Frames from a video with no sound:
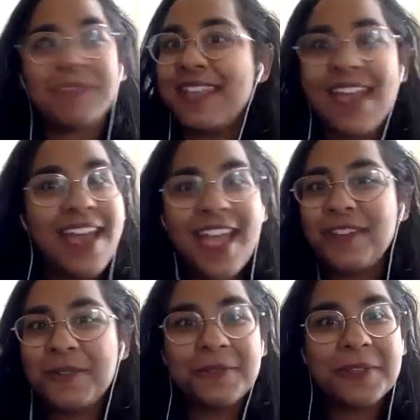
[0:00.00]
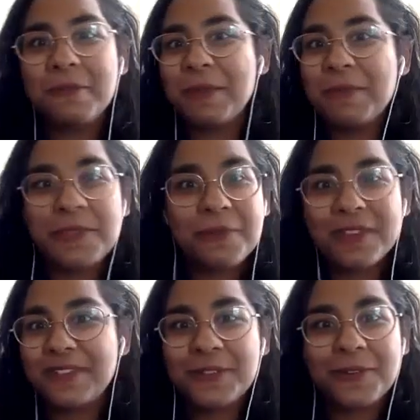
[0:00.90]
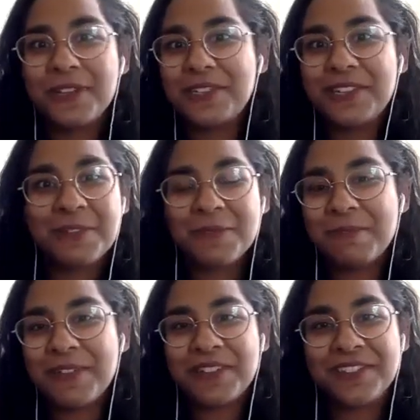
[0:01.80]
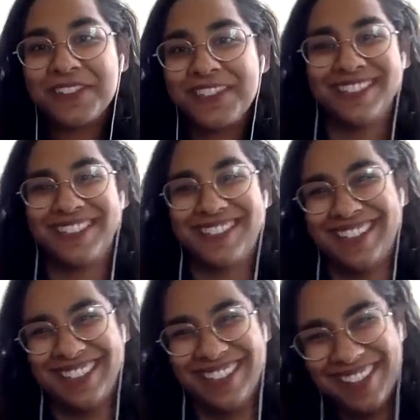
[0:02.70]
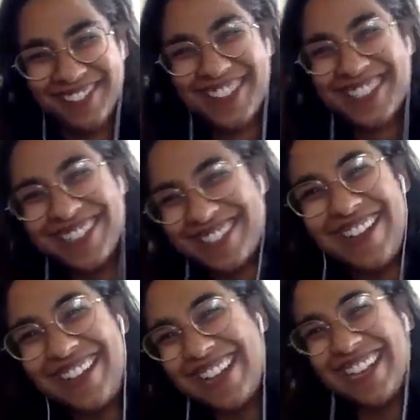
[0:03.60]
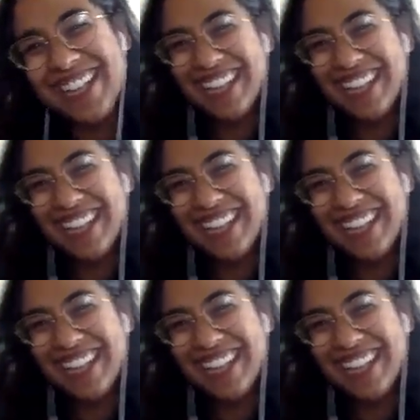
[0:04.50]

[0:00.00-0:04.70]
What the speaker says: Yeah, I don't really remember the rest of the question anymore, Meng. I'm so sorry.